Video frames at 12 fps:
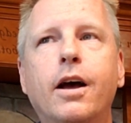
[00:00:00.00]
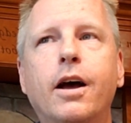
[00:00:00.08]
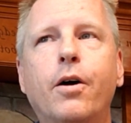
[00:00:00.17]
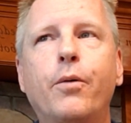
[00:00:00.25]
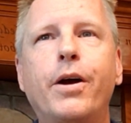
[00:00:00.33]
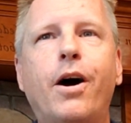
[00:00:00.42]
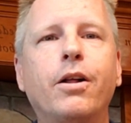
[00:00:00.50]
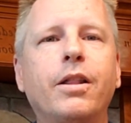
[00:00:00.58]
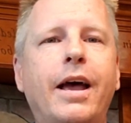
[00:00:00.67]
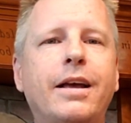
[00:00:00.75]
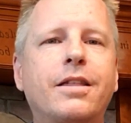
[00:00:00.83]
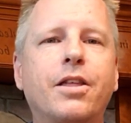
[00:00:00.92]
all
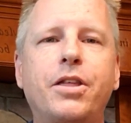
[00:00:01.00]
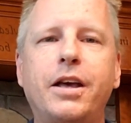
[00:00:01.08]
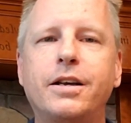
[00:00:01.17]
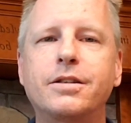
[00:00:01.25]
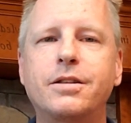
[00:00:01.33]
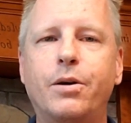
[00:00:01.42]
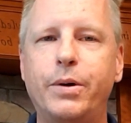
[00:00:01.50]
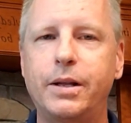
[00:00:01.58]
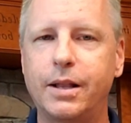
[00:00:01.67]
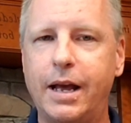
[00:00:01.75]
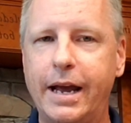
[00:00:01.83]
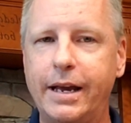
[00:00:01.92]
like the things that we
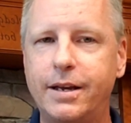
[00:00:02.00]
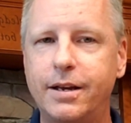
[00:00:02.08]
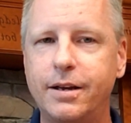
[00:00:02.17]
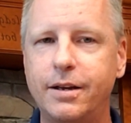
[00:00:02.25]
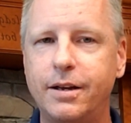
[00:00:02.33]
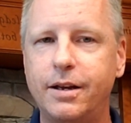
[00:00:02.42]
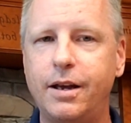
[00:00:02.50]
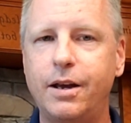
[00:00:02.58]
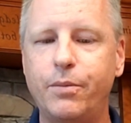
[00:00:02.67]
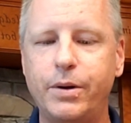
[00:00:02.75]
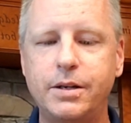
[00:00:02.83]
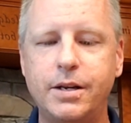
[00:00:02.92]
like,
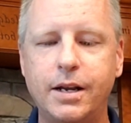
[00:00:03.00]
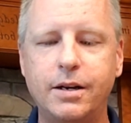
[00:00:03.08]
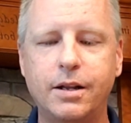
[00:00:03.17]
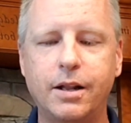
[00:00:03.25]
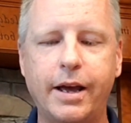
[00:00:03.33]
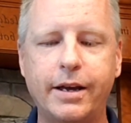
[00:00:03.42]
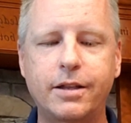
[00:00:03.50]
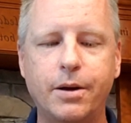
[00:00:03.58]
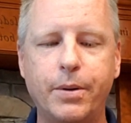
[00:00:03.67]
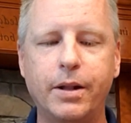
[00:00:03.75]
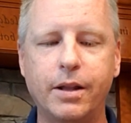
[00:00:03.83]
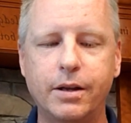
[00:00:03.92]
and we tend to like
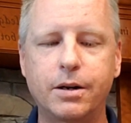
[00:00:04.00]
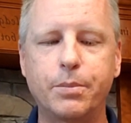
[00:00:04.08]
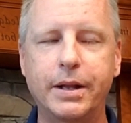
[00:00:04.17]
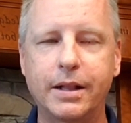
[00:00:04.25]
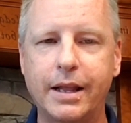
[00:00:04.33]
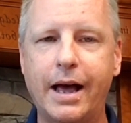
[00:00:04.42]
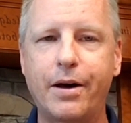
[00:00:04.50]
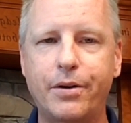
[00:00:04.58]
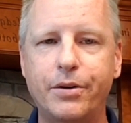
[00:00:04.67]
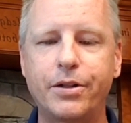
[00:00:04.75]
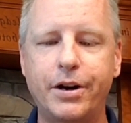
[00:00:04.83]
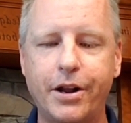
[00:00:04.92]
them a little bit
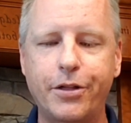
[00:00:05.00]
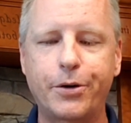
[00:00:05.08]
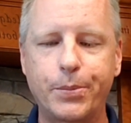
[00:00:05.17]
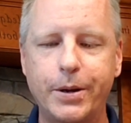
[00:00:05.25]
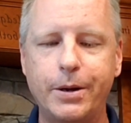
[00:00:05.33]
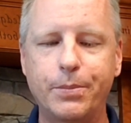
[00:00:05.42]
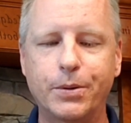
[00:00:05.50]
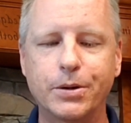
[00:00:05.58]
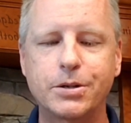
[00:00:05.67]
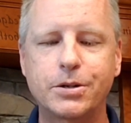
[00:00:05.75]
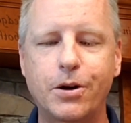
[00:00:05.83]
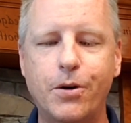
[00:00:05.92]
louder than other
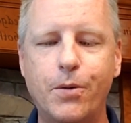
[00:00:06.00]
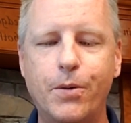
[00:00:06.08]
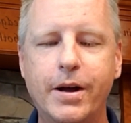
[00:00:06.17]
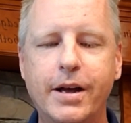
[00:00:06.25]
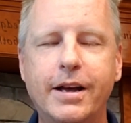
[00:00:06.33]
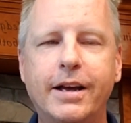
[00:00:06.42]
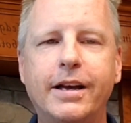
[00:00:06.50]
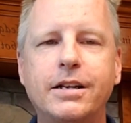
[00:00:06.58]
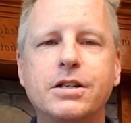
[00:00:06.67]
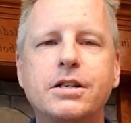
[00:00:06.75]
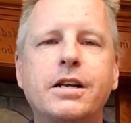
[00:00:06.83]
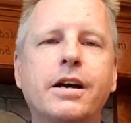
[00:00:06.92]
people. So it
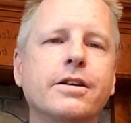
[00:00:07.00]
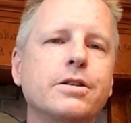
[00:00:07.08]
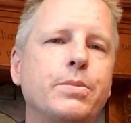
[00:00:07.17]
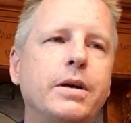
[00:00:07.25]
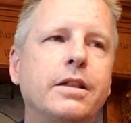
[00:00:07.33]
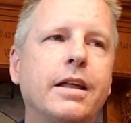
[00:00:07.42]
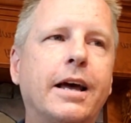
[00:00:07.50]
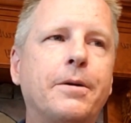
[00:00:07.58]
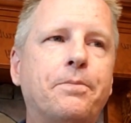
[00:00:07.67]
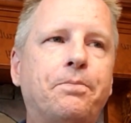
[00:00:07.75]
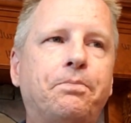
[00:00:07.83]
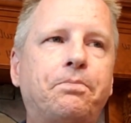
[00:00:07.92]
just tells me
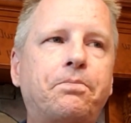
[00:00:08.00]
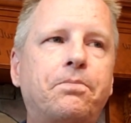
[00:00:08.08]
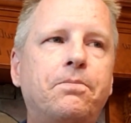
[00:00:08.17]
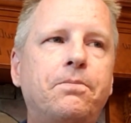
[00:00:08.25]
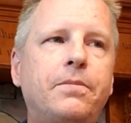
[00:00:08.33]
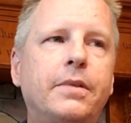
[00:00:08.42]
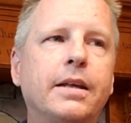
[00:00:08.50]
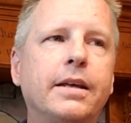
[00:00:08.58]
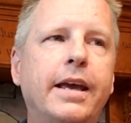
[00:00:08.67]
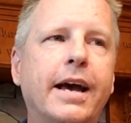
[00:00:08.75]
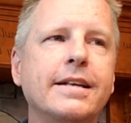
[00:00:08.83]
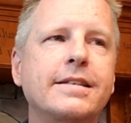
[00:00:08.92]
that,
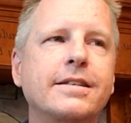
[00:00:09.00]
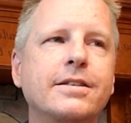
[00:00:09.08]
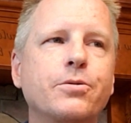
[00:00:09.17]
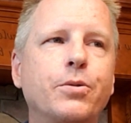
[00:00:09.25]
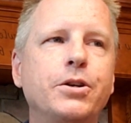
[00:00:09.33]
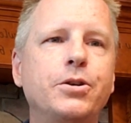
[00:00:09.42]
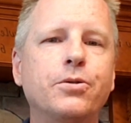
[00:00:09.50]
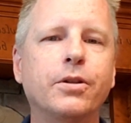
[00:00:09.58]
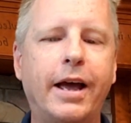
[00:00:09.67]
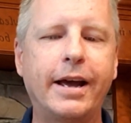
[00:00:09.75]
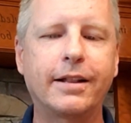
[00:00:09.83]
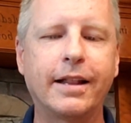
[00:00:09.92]
yes, we do
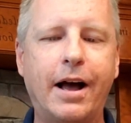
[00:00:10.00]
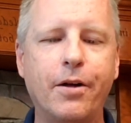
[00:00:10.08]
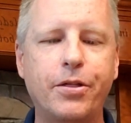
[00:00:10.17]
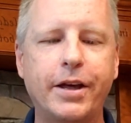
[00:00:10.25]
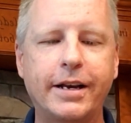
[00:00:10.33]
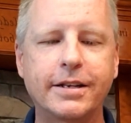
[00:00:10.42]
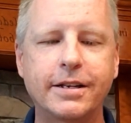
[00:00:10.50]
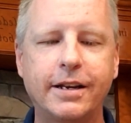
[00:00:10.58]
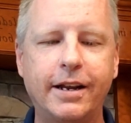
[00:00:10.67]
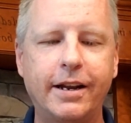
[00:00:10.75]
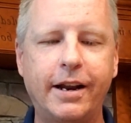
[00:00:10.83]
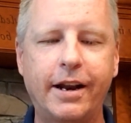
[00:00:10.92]
like loud things. And
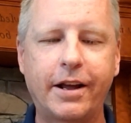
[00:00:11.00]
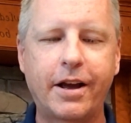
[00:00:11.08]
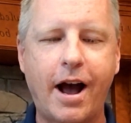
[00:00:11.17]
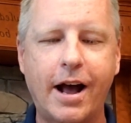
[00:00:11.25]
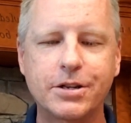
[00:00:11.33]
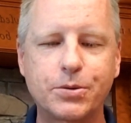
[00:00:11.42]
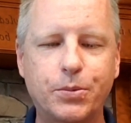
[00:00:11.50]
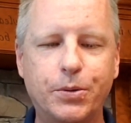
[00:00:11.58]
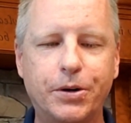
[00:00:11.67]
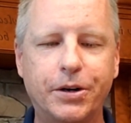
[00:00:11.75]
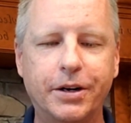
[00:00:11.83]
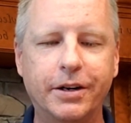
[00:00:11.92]
in God's
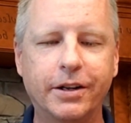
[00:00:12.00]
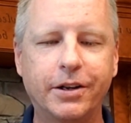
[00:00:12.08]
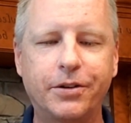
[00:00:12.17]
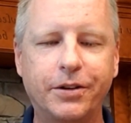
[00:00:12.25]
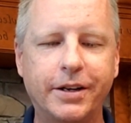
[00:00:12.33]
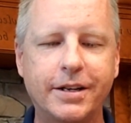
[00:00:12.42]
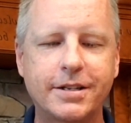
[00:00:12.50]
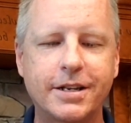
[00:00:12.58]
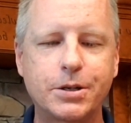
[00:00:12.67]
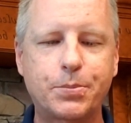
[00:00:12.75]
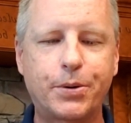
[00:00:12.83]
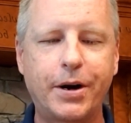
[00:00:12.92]
word, literally, it
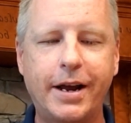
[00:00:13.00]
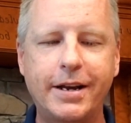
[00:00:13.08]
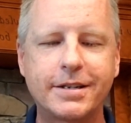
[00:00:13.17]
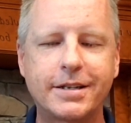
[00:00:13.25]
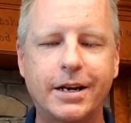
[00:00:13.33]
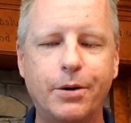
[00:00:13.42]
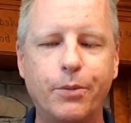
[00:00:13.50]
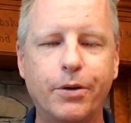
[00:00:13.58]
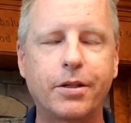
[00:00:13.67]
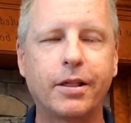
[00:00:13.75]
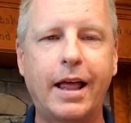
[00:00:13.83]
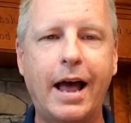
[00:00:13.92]
says, praise him
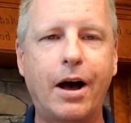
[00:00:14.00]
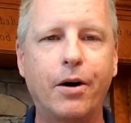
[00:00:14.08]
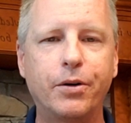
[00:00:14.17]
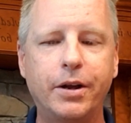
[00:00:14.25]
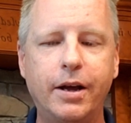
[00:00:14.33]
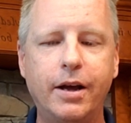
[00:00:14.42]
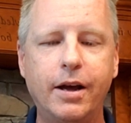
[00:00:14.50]
with loud